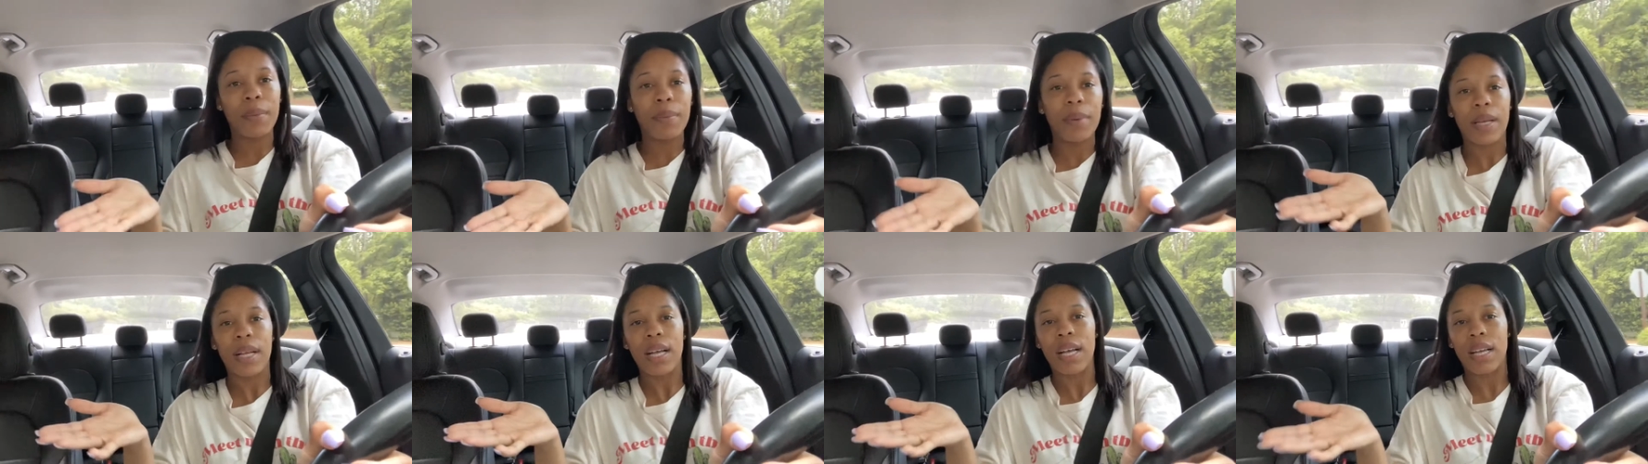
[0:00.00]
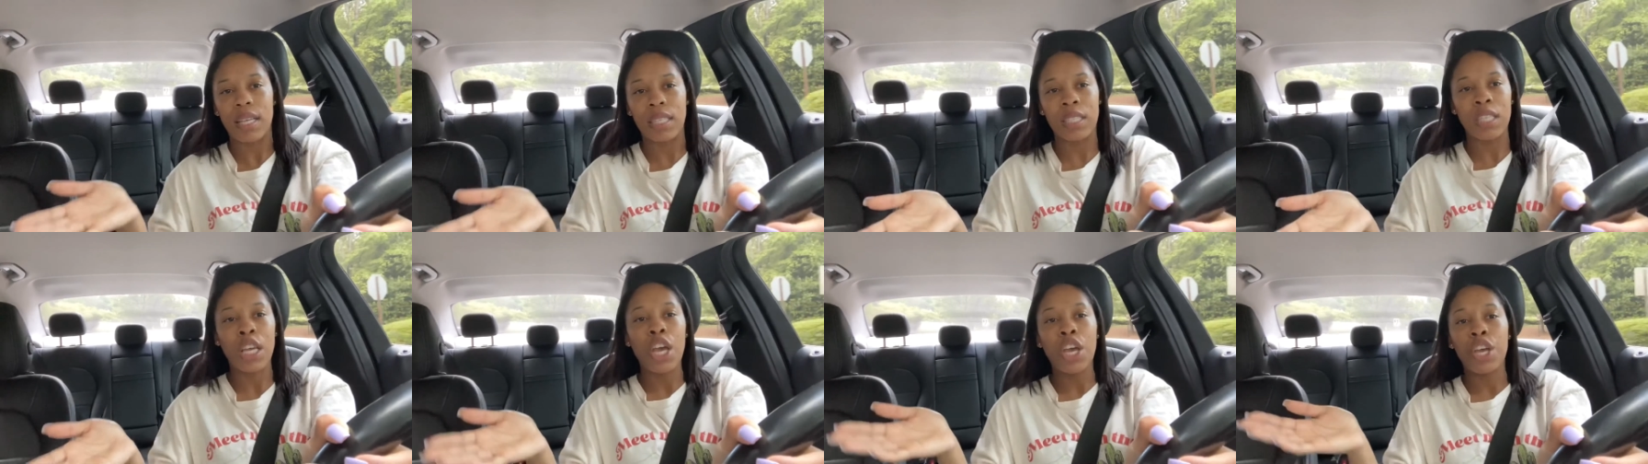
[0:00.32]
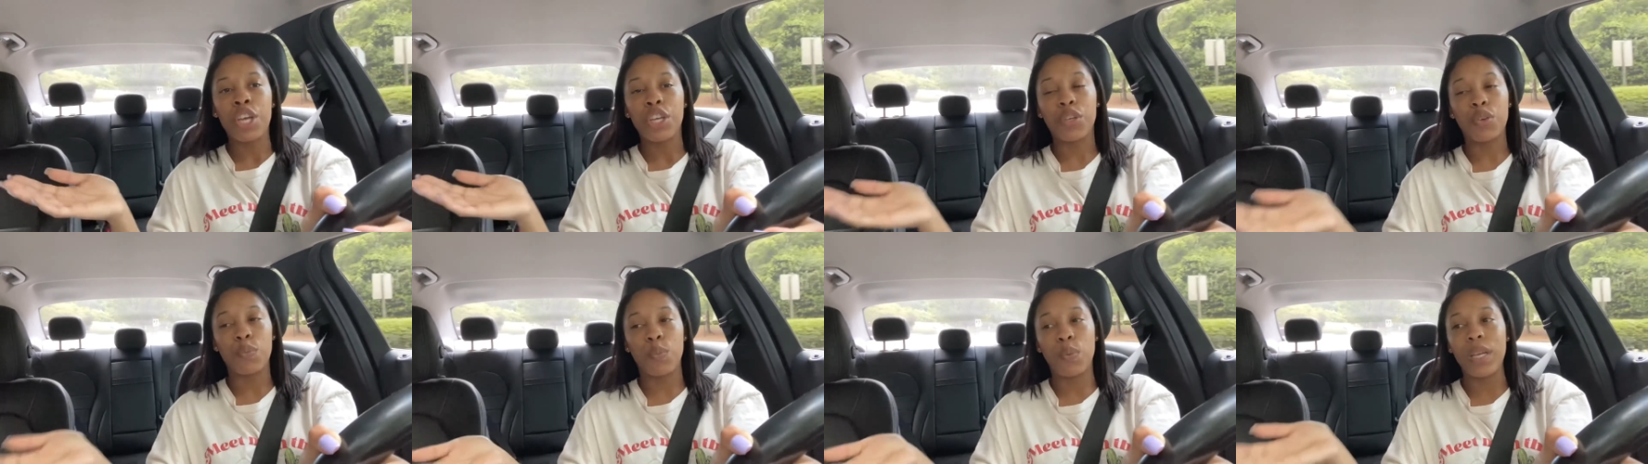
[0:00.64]
because
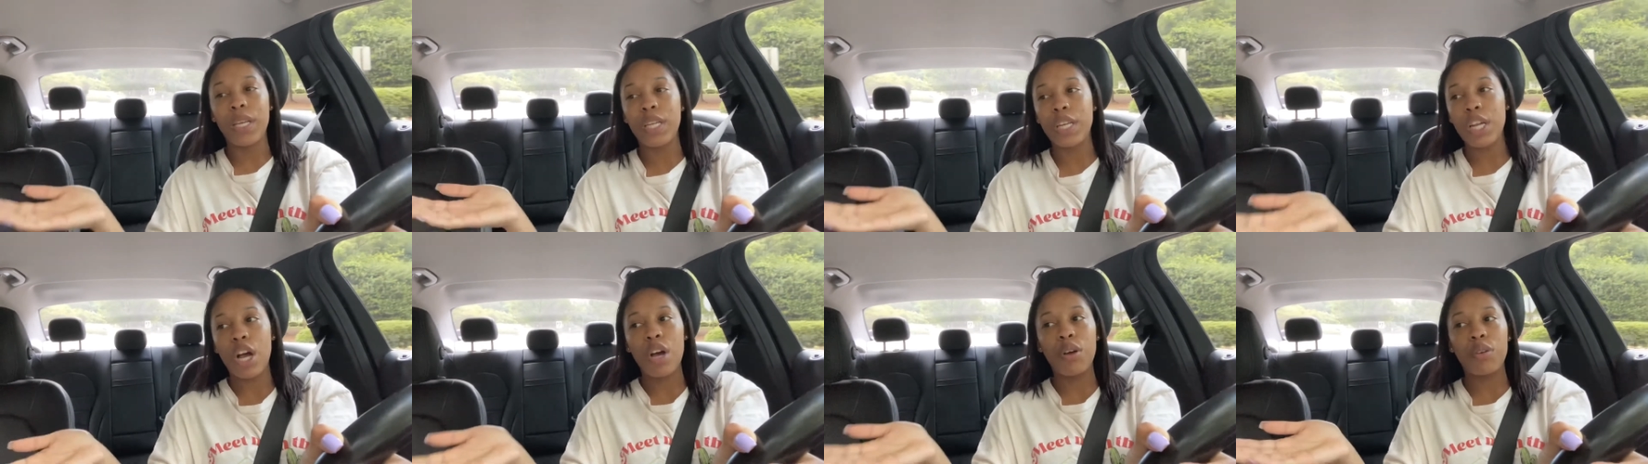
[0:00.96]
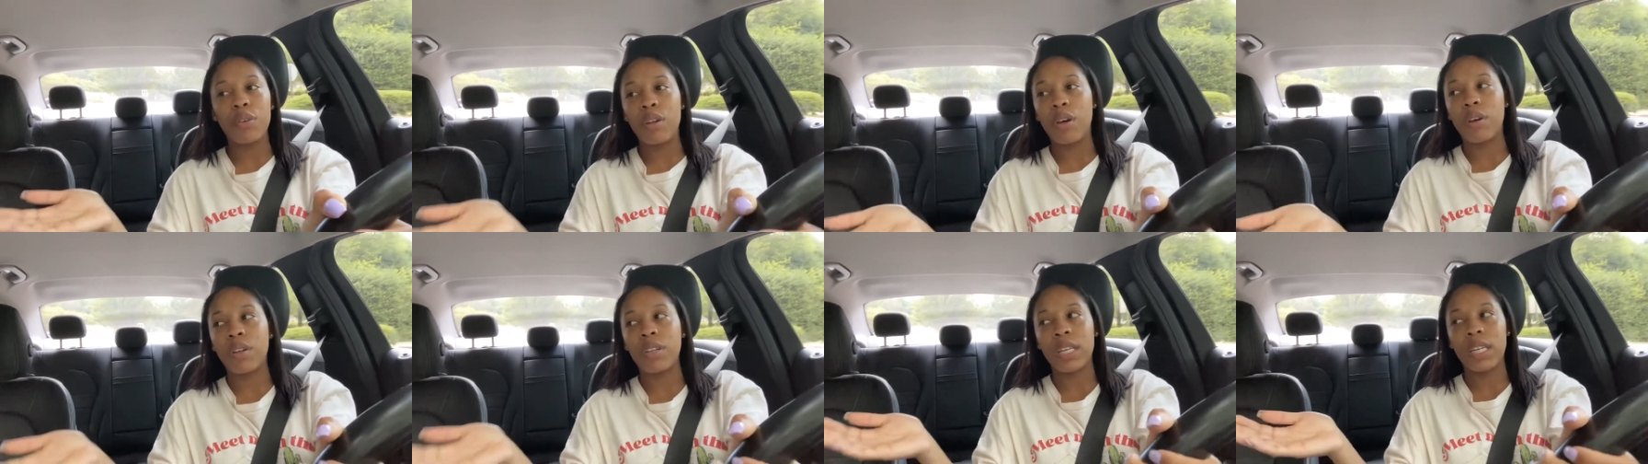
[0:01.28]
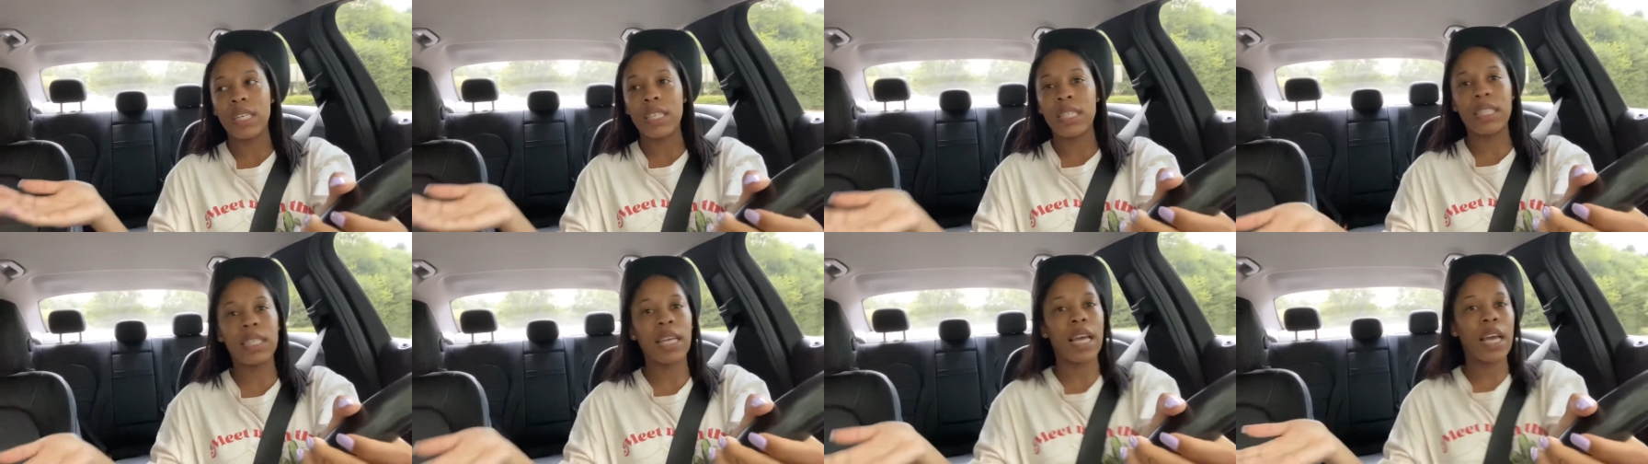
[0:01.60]
we don't know
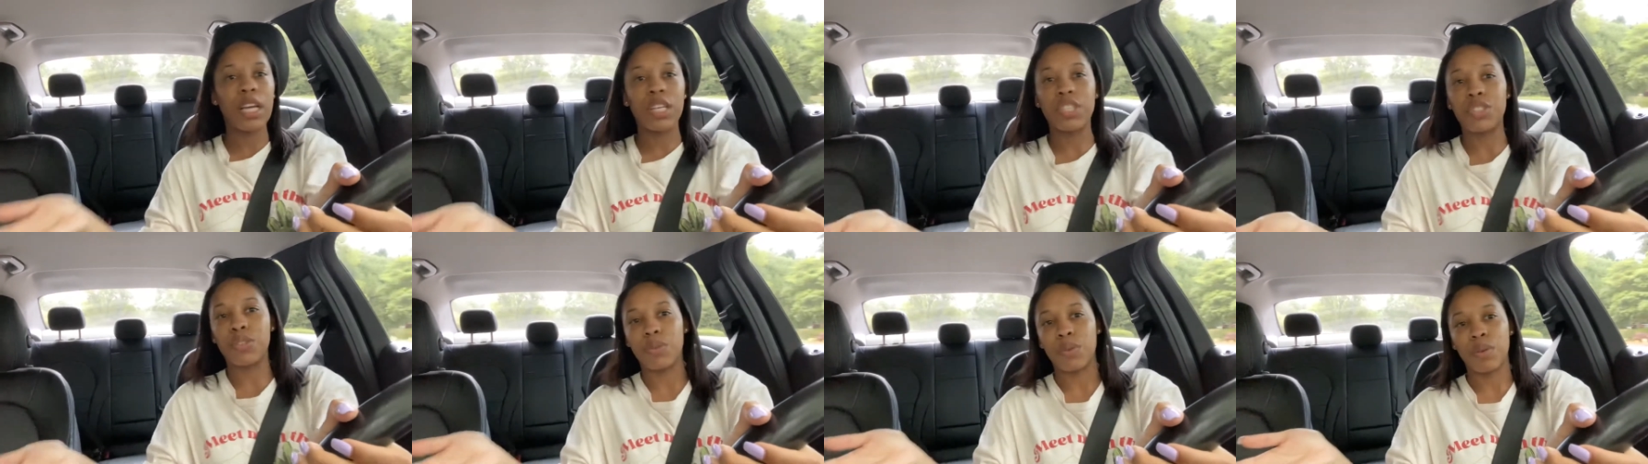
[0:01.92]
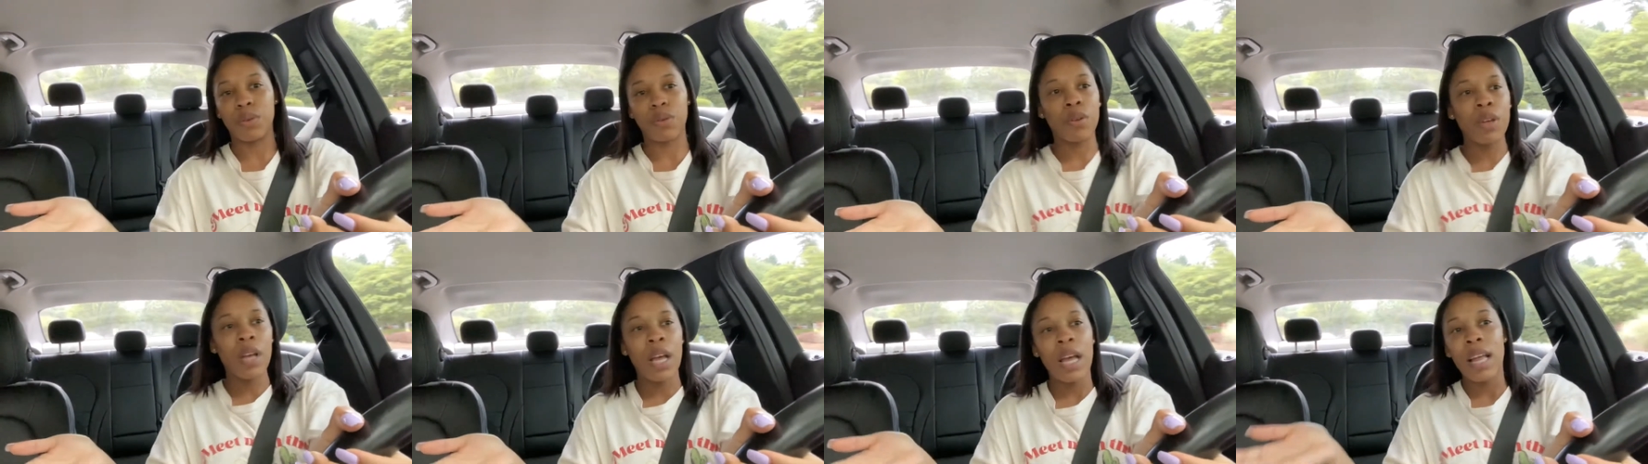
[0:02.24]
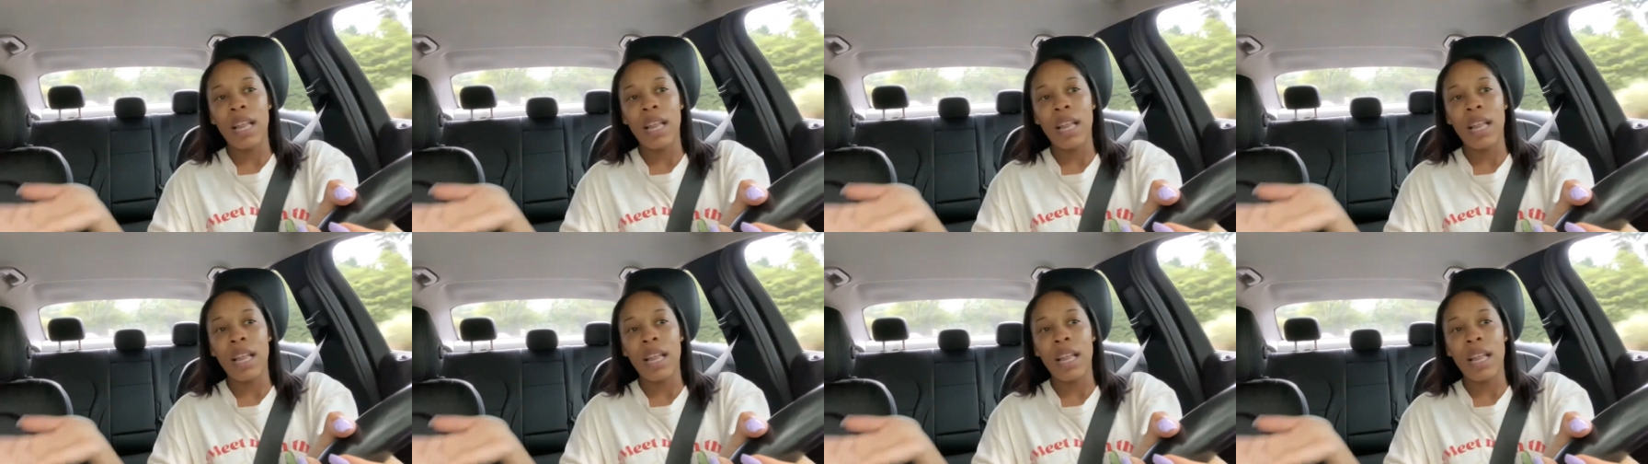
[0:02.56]
their schedule.